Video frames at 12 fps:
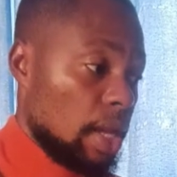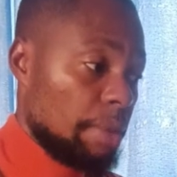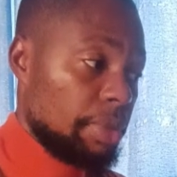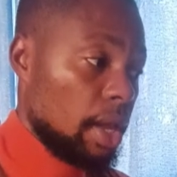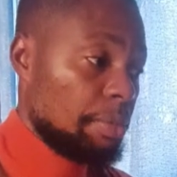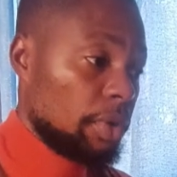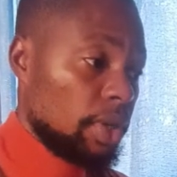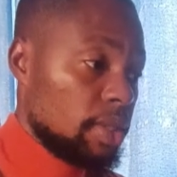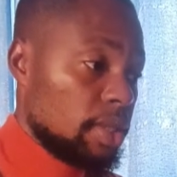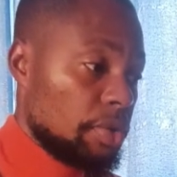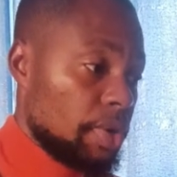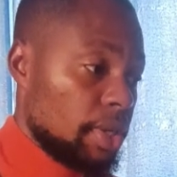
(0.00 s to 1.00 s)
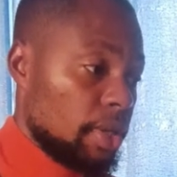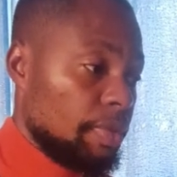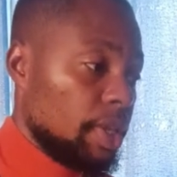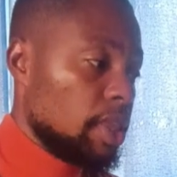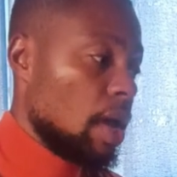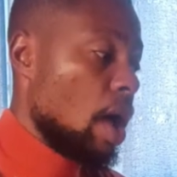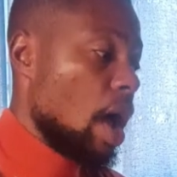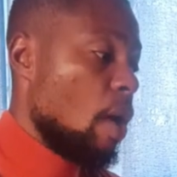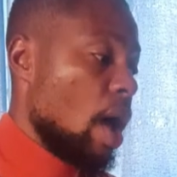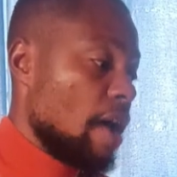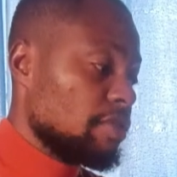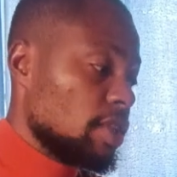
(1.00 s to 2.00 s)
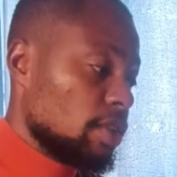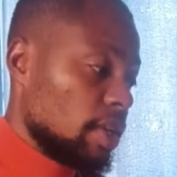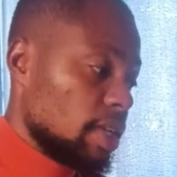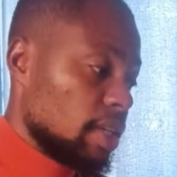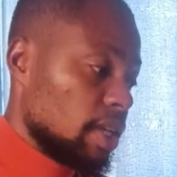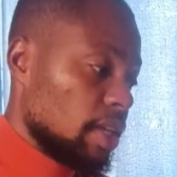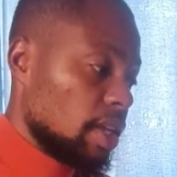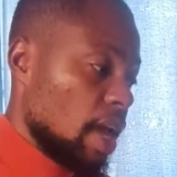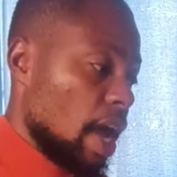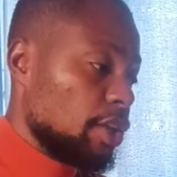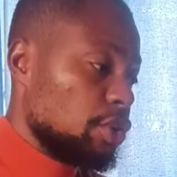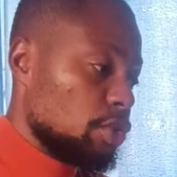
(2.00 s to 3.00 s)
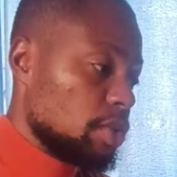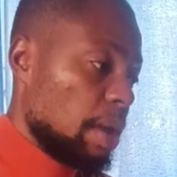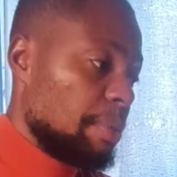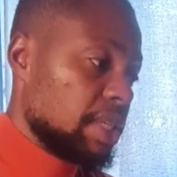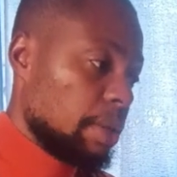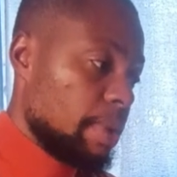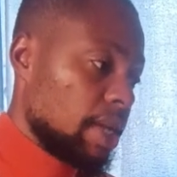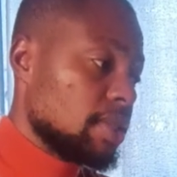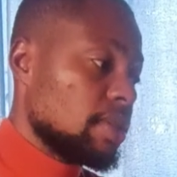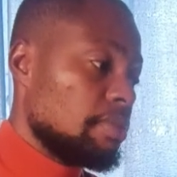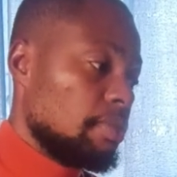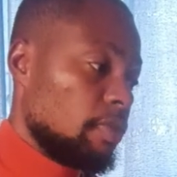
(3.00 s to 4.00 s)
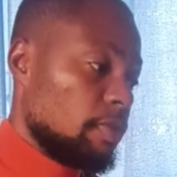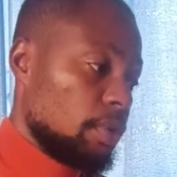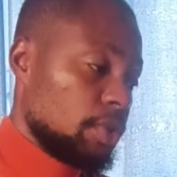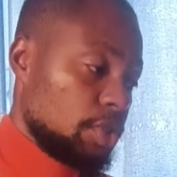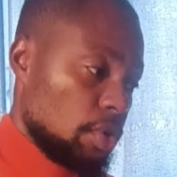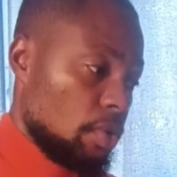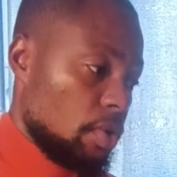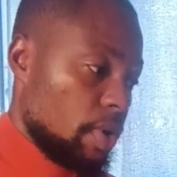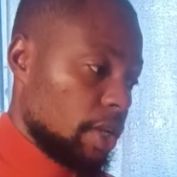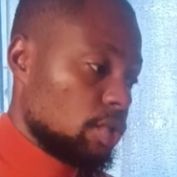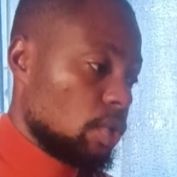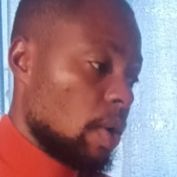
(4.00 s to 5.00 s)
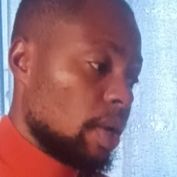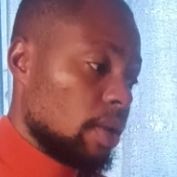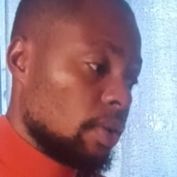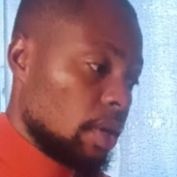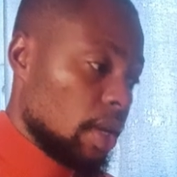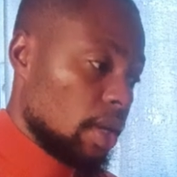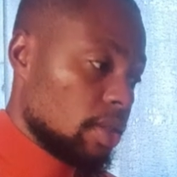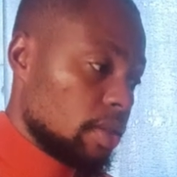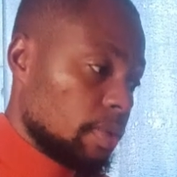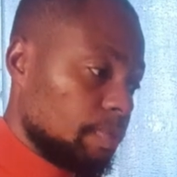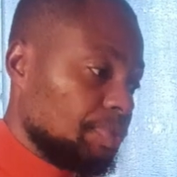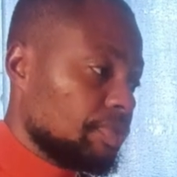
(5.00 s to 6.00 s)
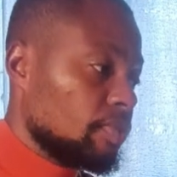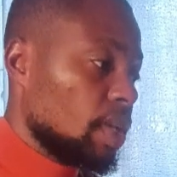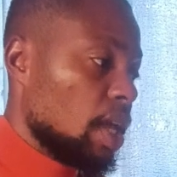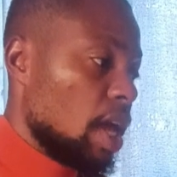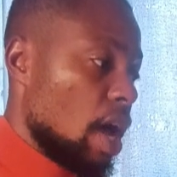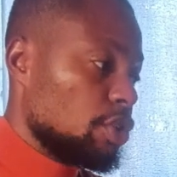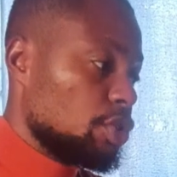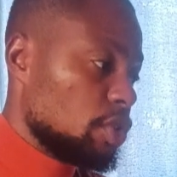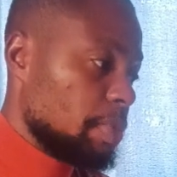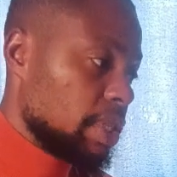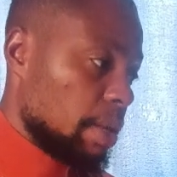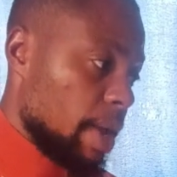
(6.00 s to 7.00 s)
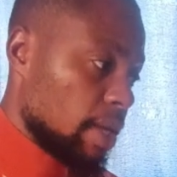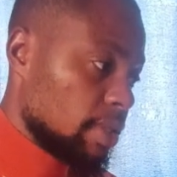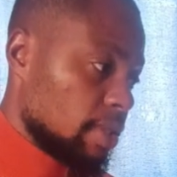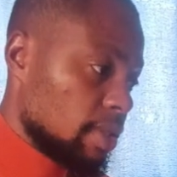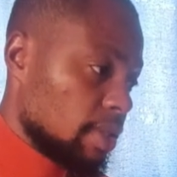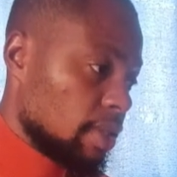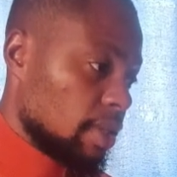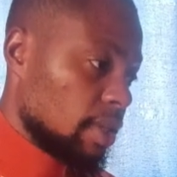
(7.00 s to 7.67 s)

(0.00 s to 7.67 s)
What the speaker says: I'm there. I'm connected already. Now I'll have to disconnect again and use my MetaMask for sure. All right. So I'll click on connect. I'll choose MetaMask.